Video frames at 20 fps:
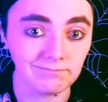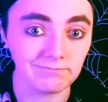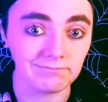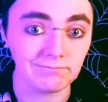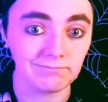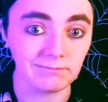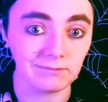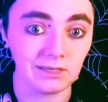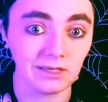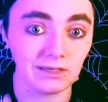
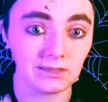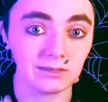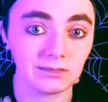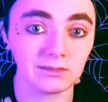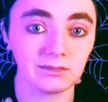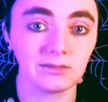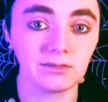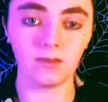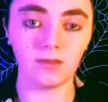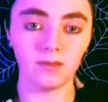
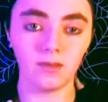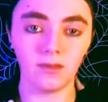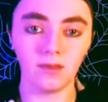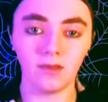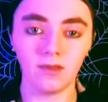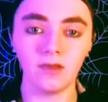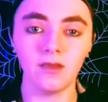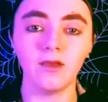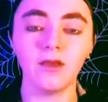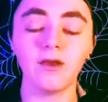Yikes.
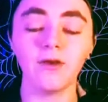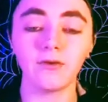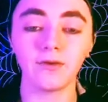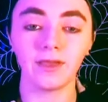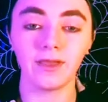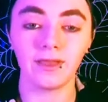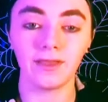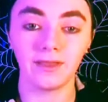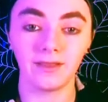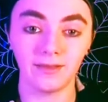
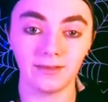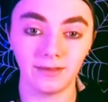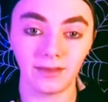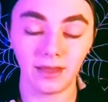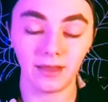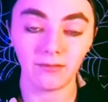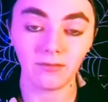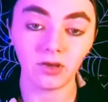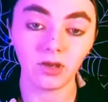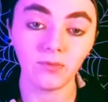Okay, now
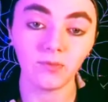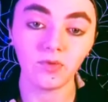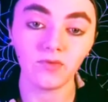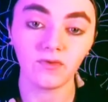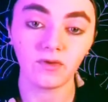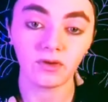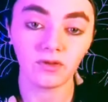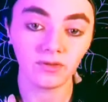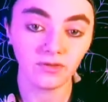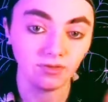I'm going to move
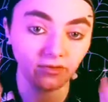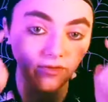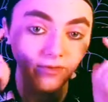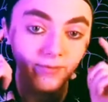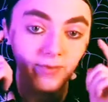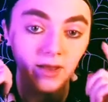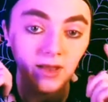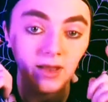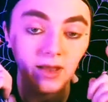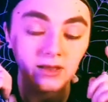on to
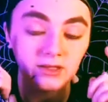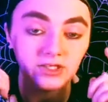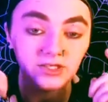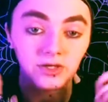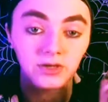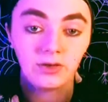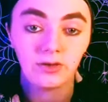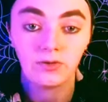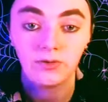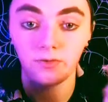my
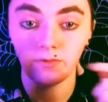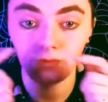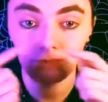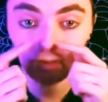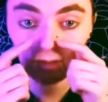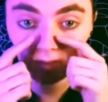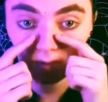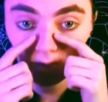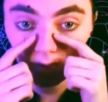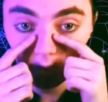eyeshadow. Now
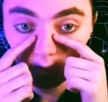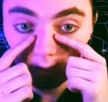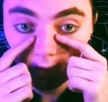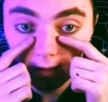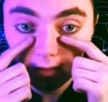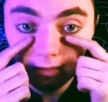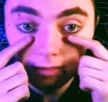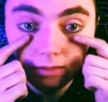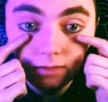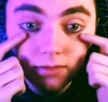that I got
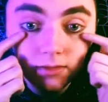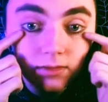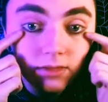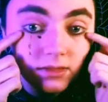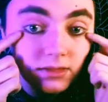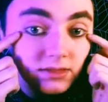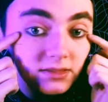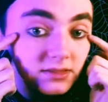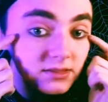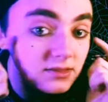
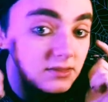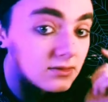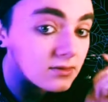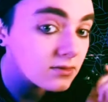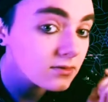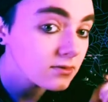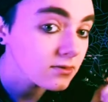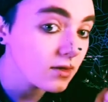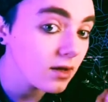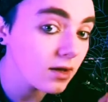this
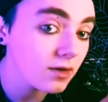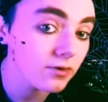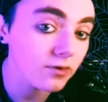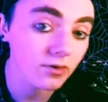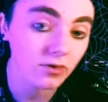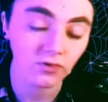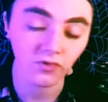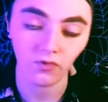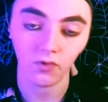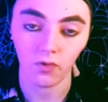under
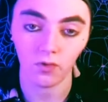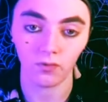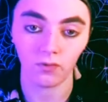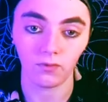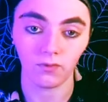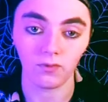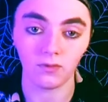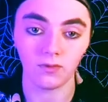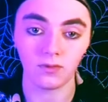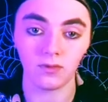control.
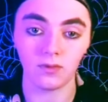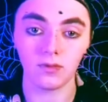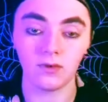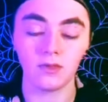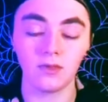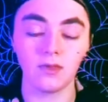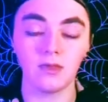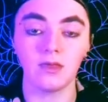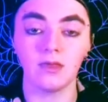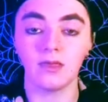
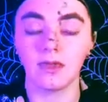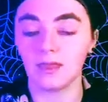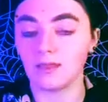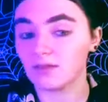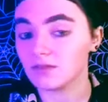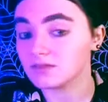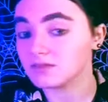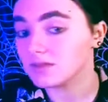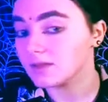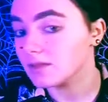It
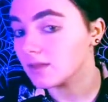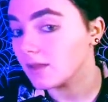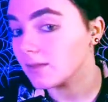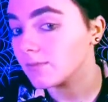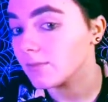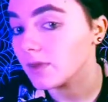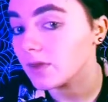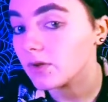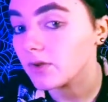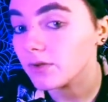looks a lot
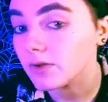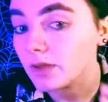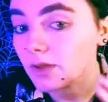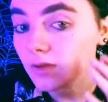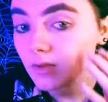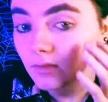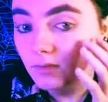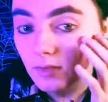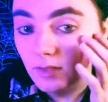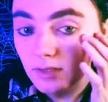better
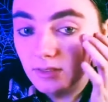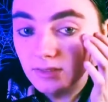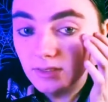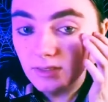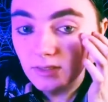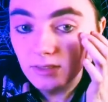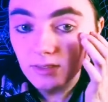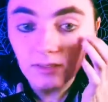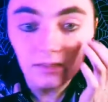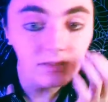now that it's like
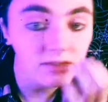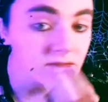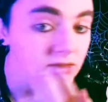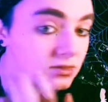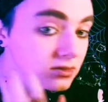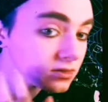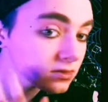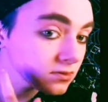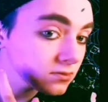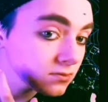
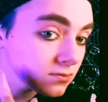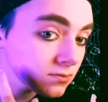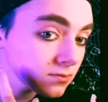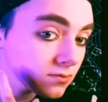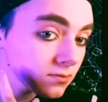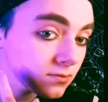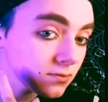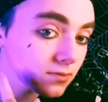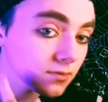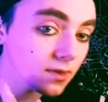this.
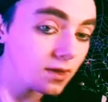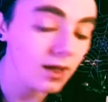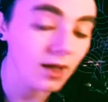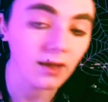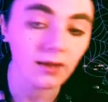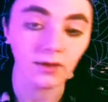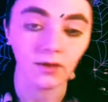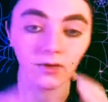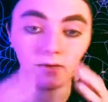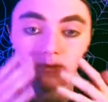I
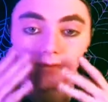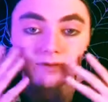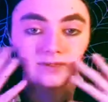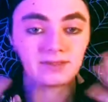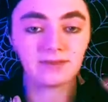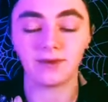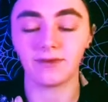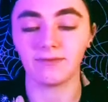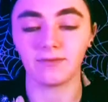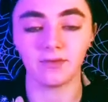know I still
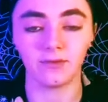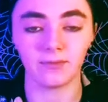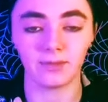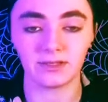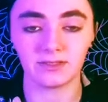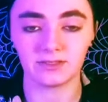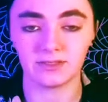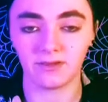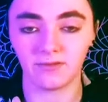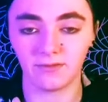have a little bit of
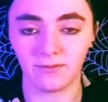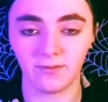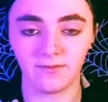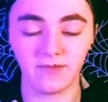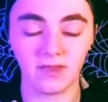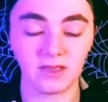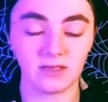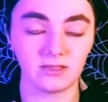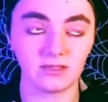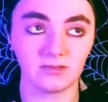stuff on my
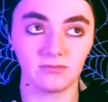face.